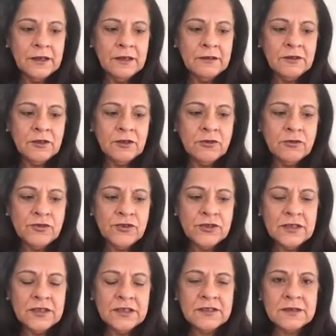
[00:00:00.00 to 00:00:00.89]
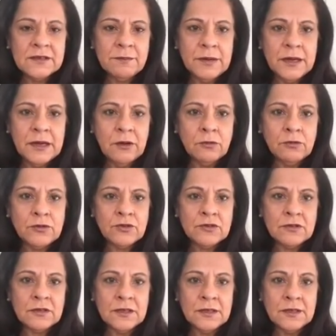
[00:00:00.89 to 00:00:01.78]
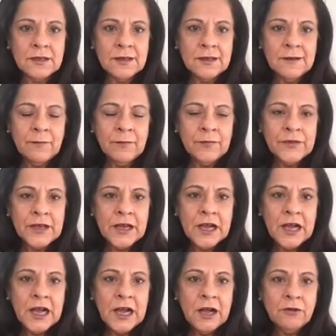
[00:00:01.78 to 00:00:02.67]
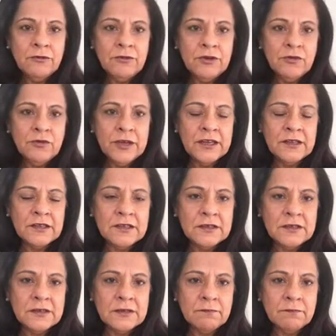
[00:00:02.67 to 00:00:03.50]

inclusion is about how you get